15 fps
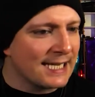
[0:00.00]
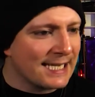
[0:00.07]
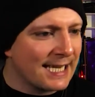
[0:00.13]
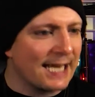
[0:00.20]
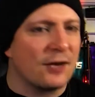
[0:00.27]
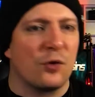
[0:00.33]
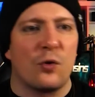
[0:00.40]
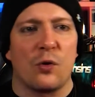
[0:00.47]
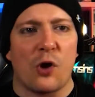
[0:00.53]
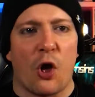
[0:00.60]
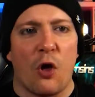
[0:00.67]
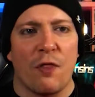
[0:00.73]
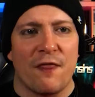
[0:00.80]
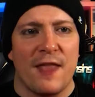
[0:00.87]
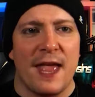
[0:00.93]
Get it all
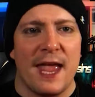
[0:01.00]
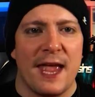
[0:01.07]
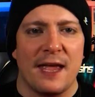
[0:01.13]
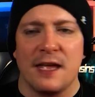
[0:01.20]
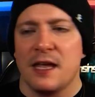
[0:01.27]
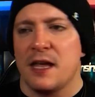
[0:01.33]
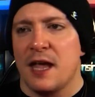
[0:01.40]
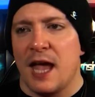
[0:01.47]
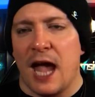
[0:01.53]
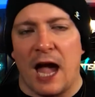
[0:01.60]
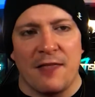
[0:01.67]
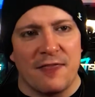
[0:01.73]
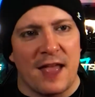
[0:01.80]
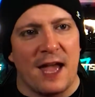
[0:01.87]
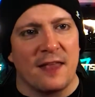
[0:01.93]
on there
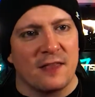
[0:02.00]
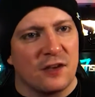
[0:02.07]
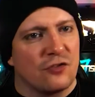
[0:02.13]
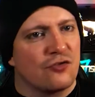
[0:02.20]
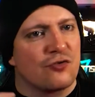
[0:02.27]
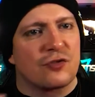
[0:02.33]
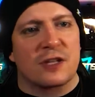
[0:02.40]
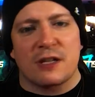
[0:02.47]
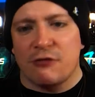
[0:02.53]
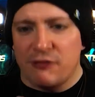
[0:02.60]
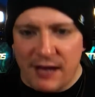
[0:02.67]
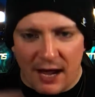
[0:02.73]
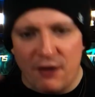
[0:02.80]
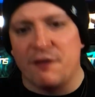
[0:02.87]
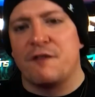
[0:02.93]
and that
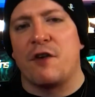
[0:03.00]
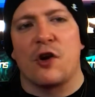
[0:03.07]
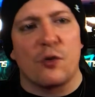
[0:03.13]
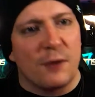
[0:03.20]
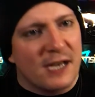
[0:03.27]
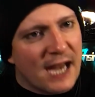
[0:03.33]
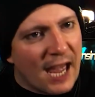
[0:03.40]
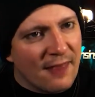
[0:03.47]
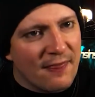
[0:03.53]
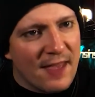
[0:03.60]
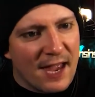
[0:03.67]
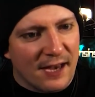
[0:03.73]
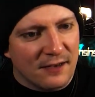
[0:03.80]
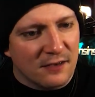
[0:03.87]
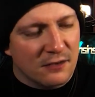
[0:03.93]
create a following, and
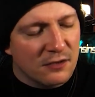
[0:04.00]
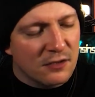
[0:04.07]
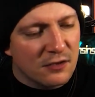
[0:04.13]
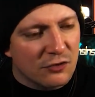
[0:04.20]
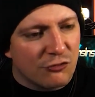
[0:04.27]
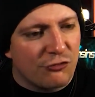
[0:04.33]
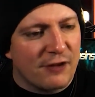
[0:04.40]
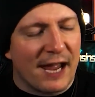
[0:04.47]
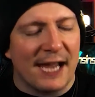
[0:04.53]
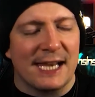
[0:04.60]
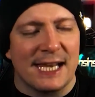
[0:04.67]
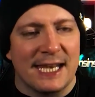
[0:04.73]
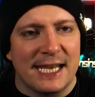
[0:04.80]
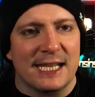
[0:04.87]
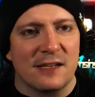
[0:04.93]
then create
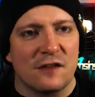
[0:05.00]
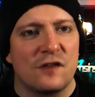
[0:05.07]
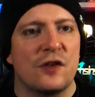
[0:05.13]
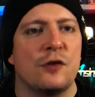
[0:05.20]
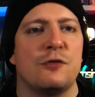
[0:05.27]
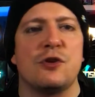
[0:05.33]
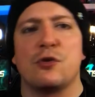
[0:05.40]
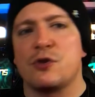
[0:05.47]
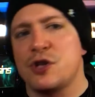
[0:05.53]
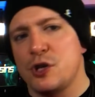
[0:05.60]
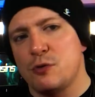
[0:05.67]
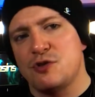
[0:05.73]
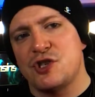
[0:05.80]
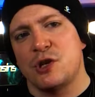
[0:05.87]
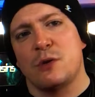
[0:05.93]
links to your
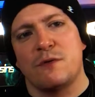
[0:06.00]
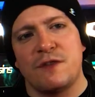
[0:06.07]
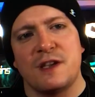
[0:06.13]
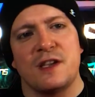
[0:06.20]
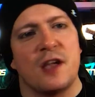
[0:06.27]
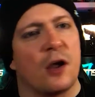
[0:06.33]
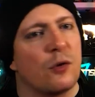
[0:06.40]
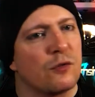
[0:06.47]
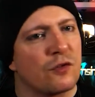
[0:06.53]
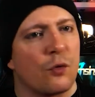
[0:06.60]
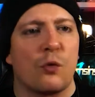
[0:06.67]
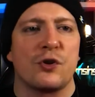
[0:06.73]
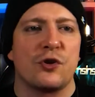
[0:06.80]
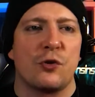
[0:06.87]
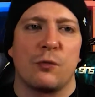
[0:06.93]
YouTube videos
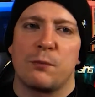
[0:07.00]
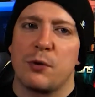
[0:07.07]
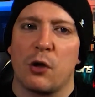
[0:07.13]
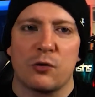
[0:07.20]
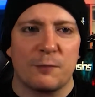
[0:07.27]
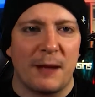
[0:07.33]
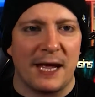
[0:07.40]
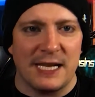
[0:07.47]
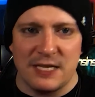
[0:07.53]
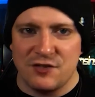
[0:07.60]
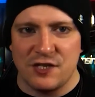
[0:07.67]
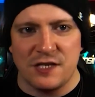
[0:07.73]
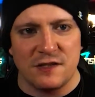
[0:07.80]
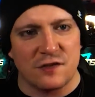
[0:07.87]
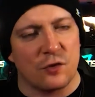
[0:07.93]
or your blog
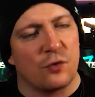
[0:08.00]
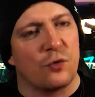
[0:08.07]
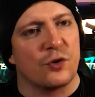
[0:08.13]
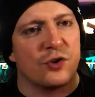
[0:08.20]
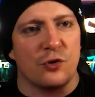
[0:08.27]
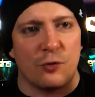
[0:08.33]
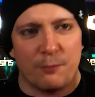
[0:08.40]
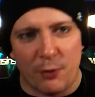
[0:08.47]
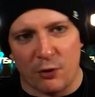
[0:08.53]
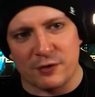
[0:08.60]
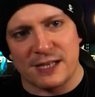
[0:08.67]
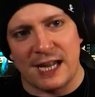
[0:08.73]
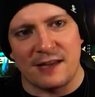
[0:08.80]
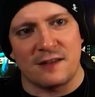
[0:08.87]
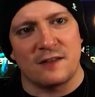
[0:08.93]
pages or your
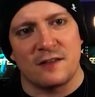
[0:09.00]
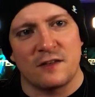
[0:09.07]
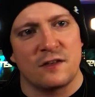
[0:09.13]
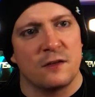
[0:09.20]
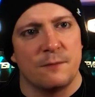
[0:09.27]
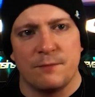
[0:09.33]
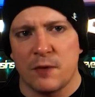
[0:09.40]
podcasts,